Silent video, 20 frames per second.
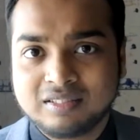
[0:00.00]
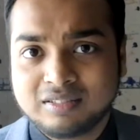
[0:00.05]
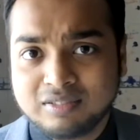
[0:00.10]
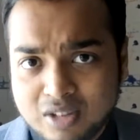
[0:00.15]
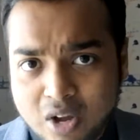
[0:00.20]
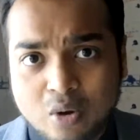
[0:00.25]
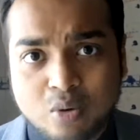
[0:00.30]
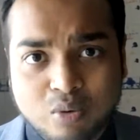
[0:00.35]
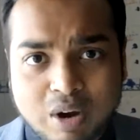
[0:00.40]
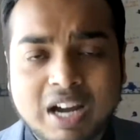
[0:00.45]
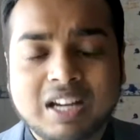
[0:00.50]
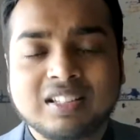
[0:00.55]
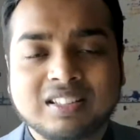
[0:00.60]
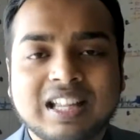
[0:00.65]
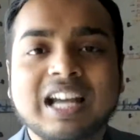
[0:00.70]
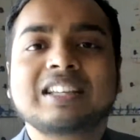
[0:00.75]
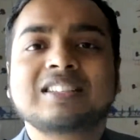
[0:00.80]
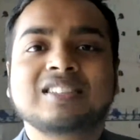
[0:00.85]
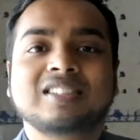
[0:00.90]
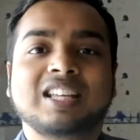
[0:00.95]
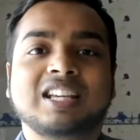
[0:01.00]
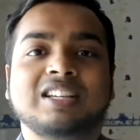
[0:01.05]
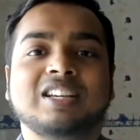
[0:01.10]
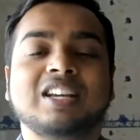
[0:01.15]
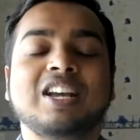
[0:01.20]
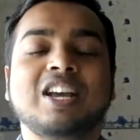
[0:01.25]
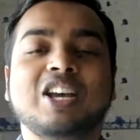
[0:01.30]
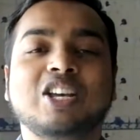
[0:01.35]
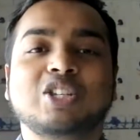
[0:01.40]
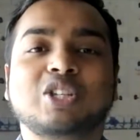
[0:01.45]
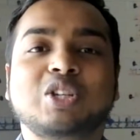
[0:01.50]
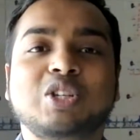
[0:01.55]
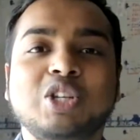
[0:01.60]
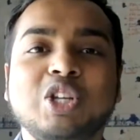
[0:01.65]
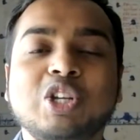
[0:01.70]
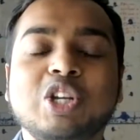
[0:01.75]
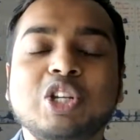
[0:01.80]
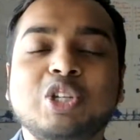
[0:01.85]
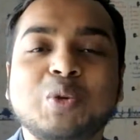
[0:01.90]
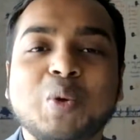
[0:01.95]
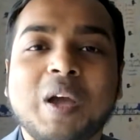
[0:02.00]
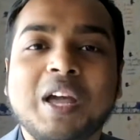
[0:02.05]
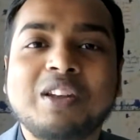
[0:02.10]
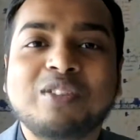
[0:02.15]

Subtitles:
No, right? That's the thing. So you need to